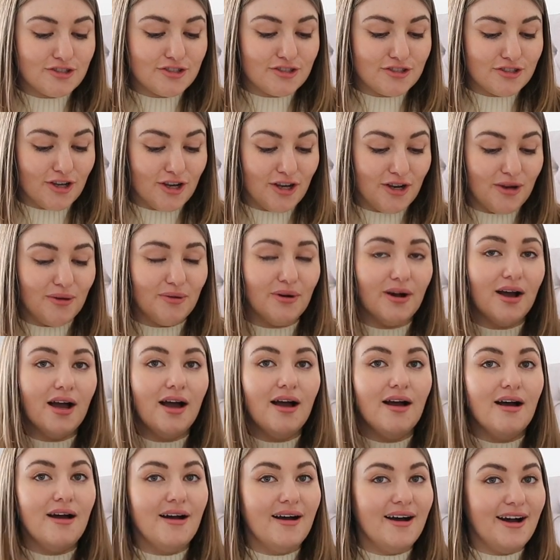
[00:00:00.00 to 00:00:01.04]
so
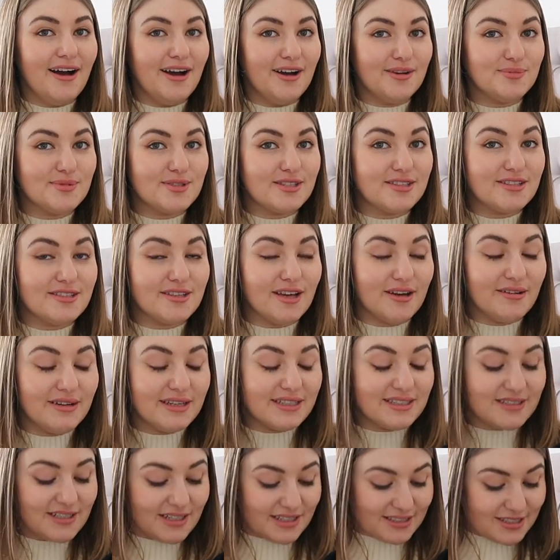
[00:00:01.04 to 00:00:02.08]
I'm so
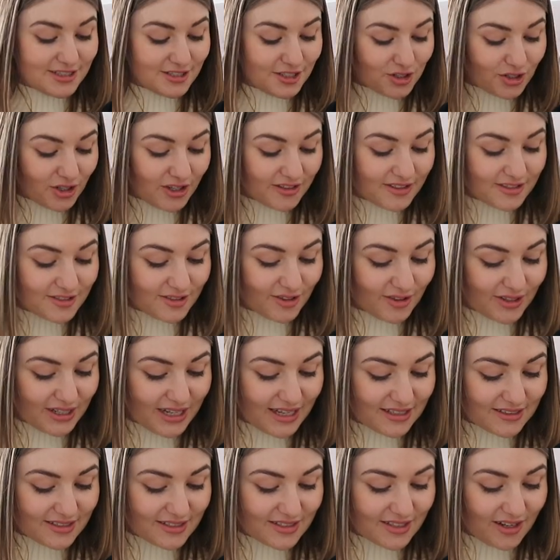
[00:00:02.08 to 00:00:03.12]
excited to try this on
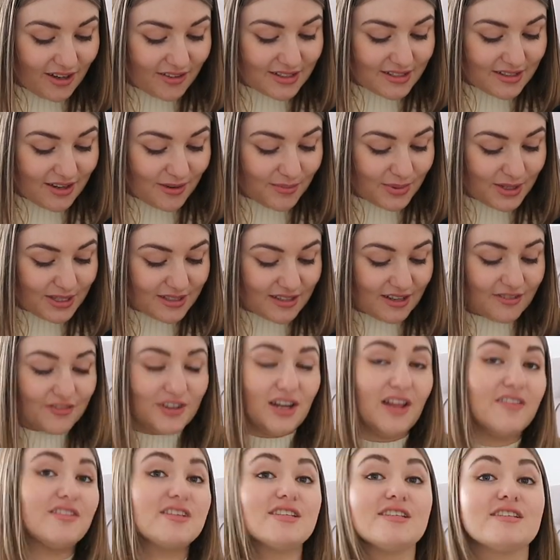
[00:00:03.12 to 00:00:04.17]
and style this up because I feel
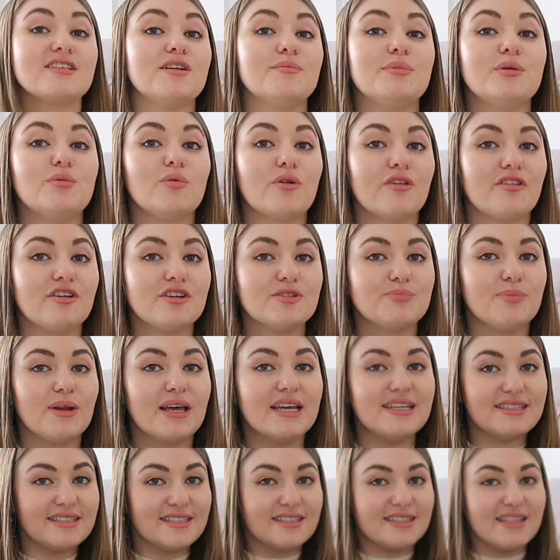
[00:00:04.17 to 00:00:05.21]
like this is going to be one of those
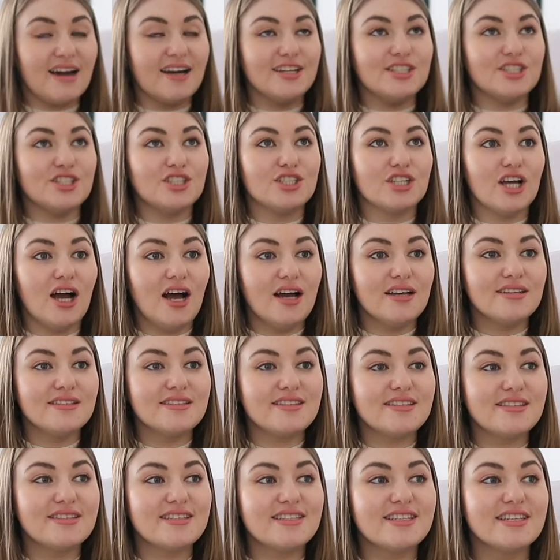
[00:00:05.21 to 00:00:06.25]
blazers that I
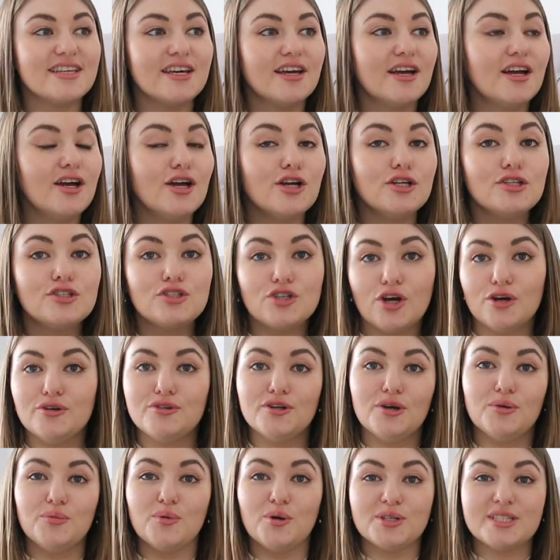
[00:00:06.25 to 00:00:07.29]
just don't
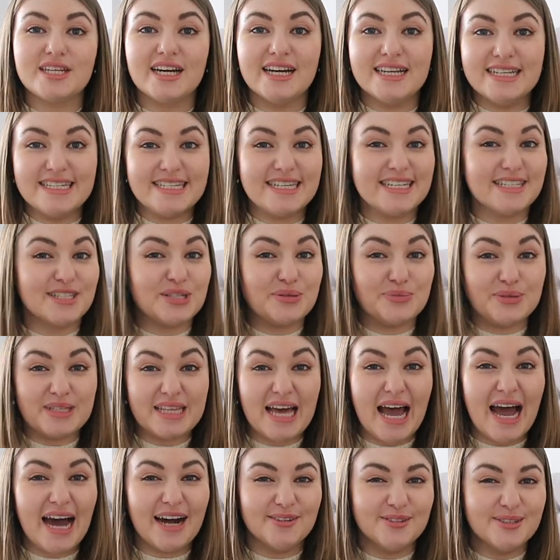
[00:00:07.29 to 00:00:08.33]
know what I did
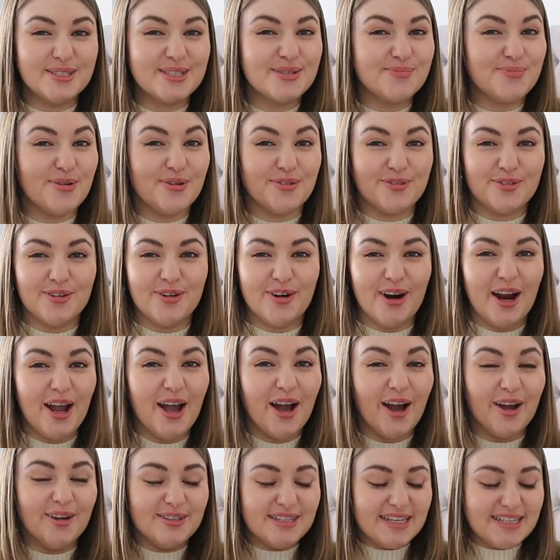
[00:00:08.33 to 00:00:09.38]
without before
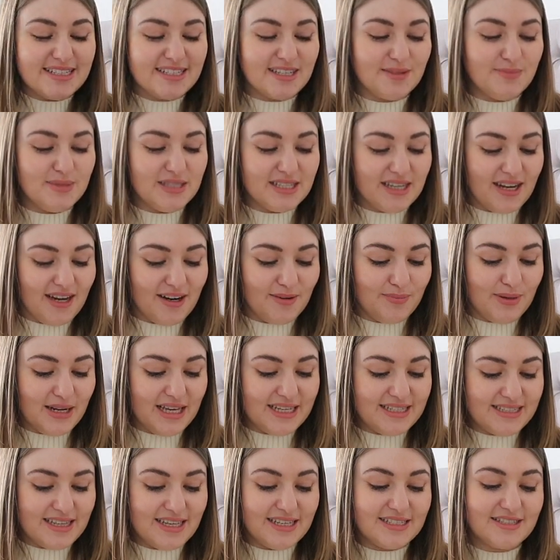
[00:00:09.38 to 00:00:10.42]
I owned it. It's going to be the kind of
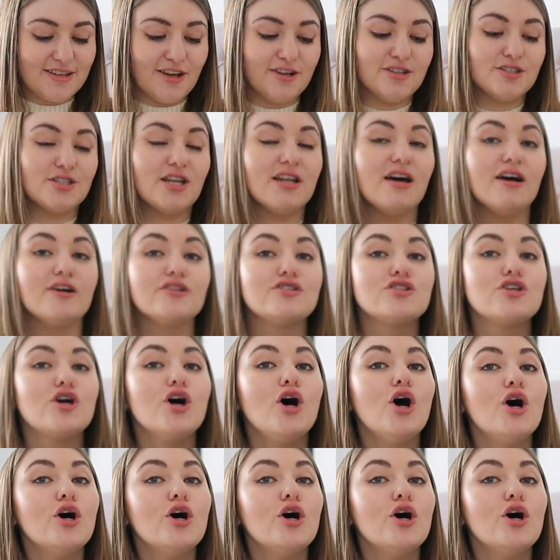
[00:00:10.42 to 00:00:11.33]
blazer that is going to last